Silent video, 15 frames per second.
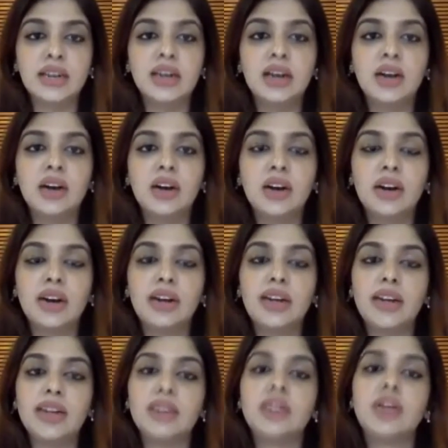Or in
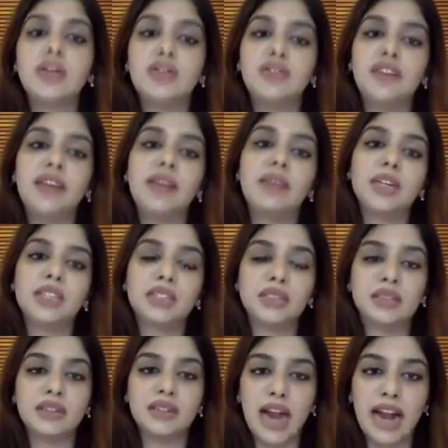case you are very much
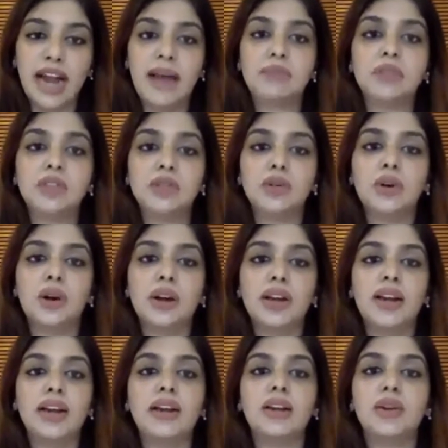adapted to oil
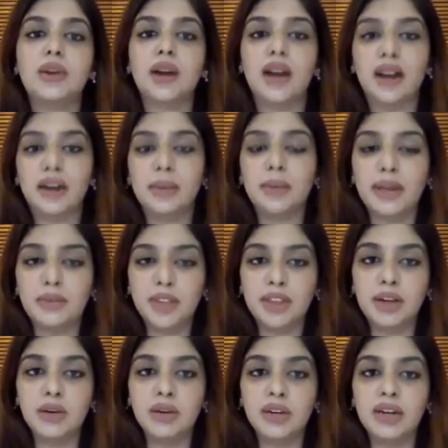and you can't be
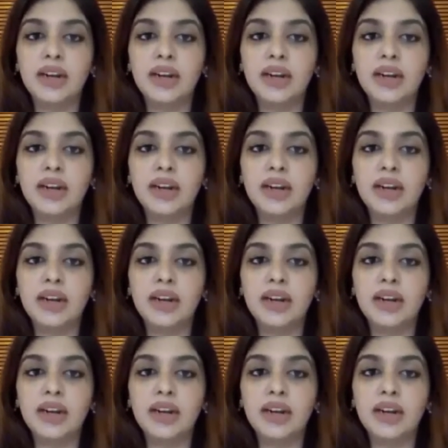without it,